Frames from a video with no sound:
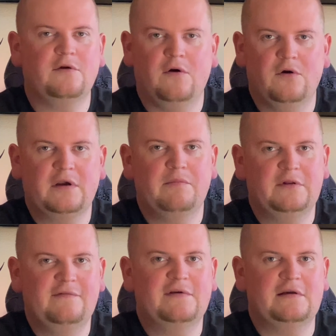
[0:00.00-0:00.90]
Hulk, I
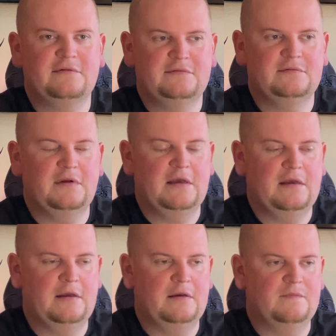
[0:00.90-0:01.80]
believe,
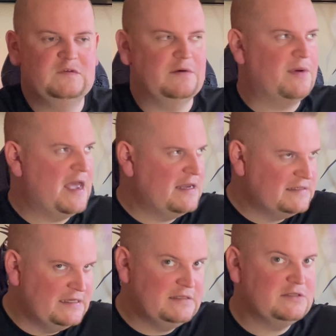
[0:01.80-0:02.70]
can surpass
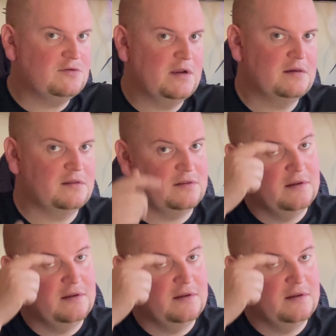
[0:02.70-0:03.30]
his strength,